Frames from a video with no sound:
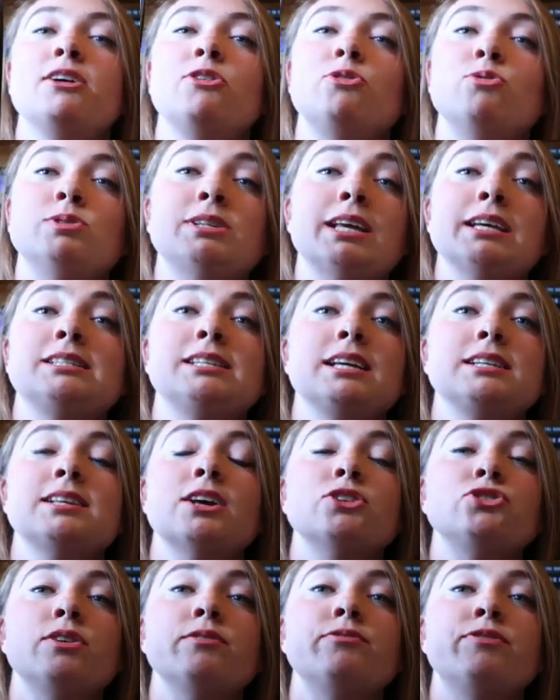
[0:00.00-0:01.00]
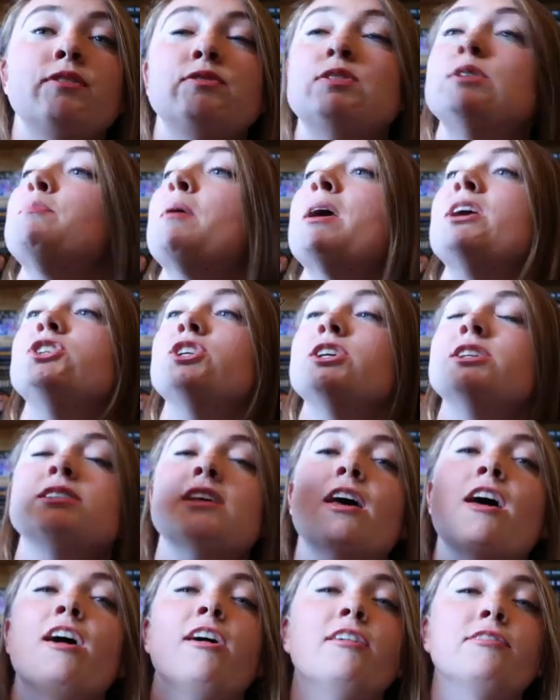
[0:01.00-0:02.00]
It was like 650 pages
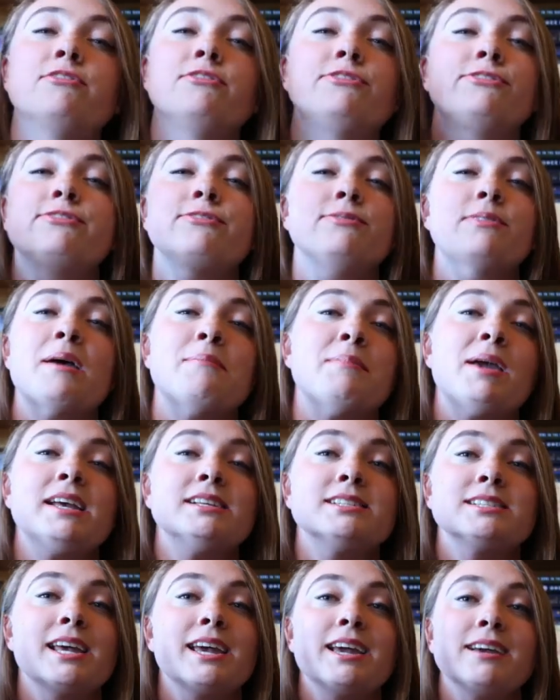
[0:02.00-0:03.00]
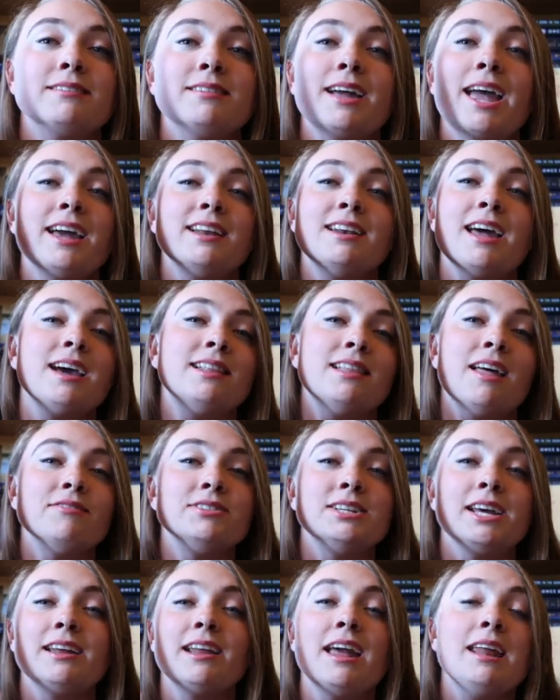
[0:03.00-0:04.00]
of amazing, and I
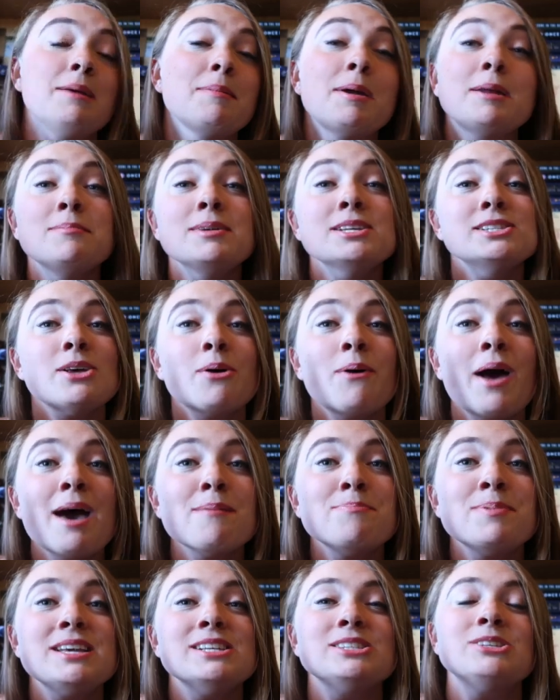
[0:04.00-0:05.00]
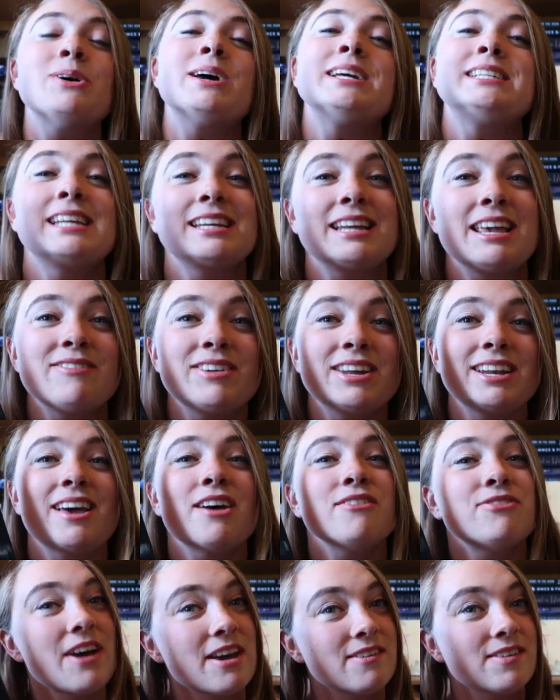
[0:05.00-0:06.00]
loved it, and it made me so happy, so I did give it
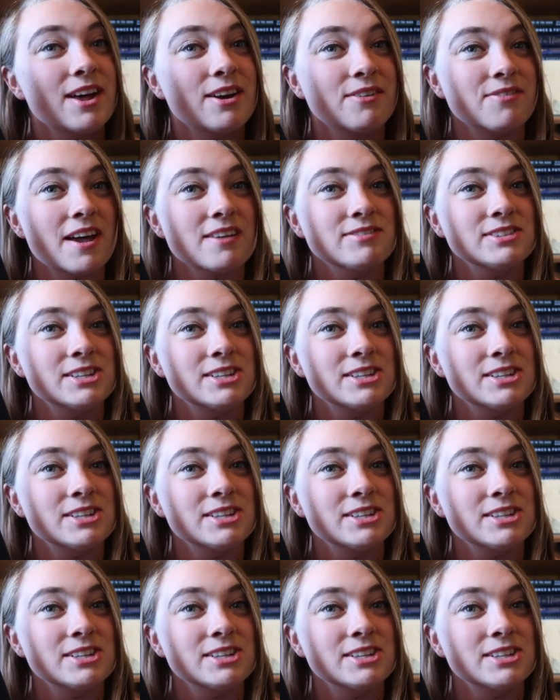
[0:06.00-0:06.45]
a 5 out of 5